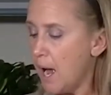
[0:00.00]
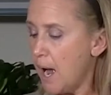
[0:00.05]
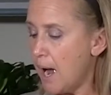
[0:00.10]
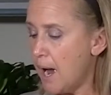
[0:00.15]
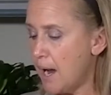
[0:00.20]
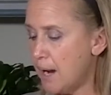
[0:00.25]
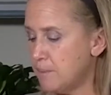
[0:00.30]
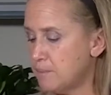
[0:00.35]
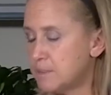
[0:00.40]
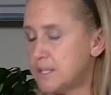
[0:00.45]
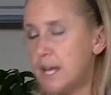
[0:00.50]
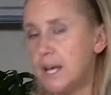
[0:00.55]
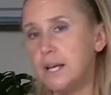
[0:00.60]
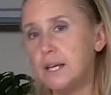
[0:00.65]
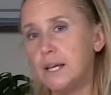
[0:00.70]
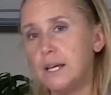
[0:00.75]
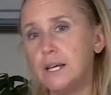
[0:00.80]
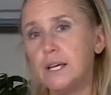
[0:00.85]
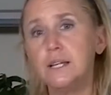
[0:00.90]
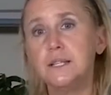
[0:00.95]
I'm
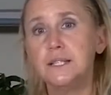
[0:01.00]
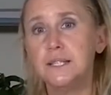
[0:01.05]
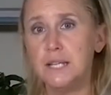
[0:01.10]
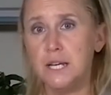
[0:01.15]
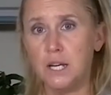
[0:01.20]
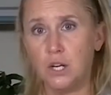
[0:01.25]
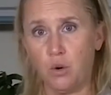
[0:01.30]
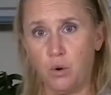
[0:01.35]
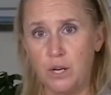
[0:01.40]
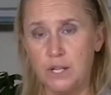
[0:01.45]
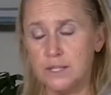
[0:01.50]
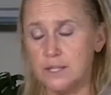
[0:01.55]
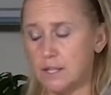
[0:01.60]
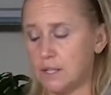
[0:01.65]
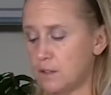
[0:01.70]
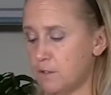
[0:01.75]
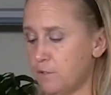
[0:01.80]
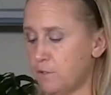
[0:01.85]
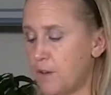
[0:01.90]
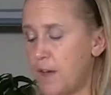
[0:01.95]
taking
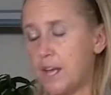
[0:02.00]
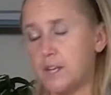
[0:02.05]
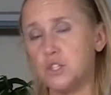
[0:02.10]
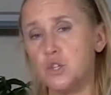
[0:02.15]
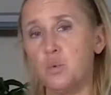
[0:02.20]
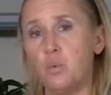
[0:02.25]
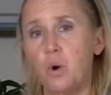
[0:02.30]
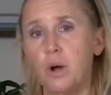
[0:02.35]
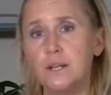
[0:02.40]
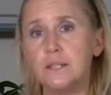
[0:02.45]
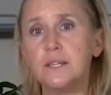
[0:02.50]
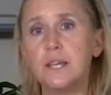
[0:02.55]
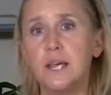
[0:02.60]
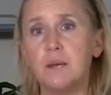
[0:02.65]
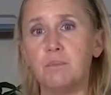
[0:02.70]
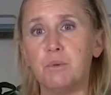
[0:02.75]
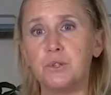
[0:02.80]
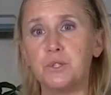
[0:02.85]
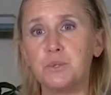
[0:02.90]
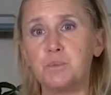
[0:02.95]
decreasing the fat to one
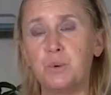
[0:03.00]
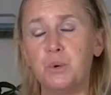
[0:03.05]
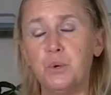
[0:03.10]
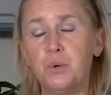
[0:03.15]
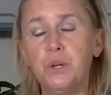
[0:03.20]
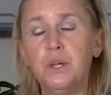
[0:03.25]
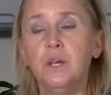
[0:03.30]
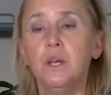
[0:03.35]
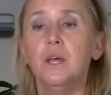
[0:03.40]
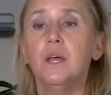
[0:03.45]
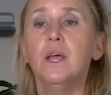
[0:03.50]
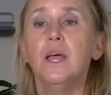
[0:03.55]
tablespoon